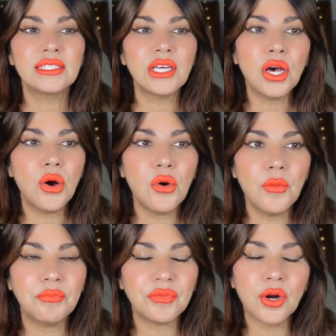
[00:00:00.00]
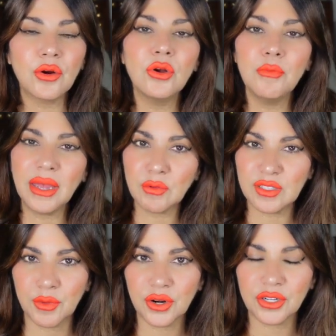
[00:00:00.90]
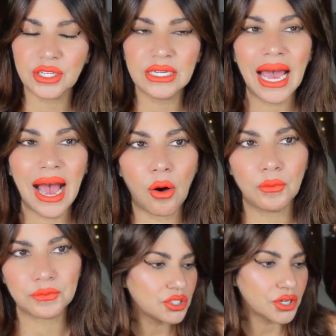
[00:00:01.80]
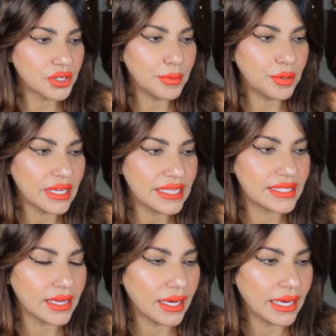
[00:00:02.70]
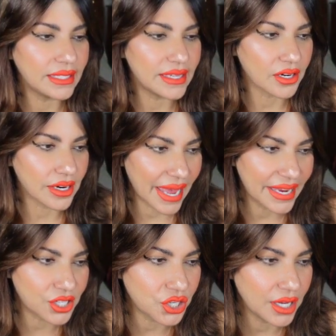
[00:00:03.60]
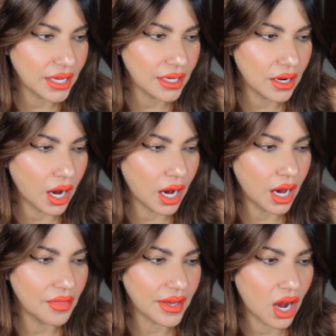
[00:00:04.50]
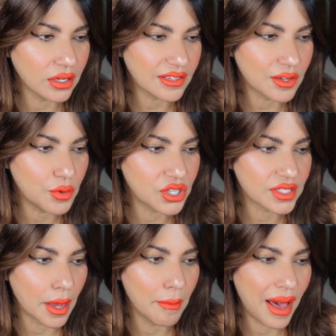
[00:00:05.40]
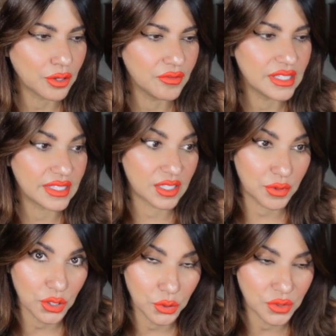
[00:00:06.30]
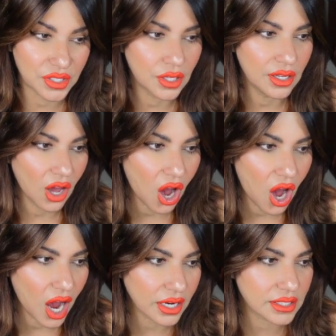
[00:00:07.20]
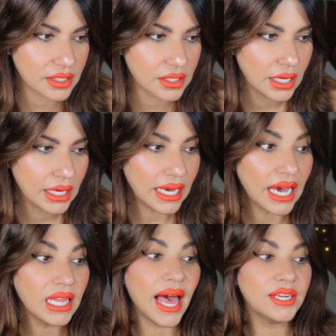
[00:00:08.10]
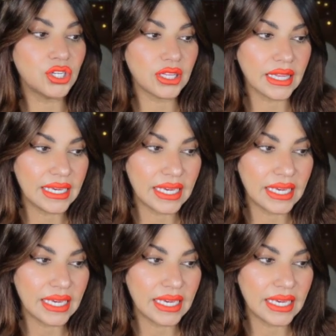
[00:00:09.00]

So her roommate was murdered. Now, so during the police interrogation, the conduct of which is a matter of a dispute, Knox allegedly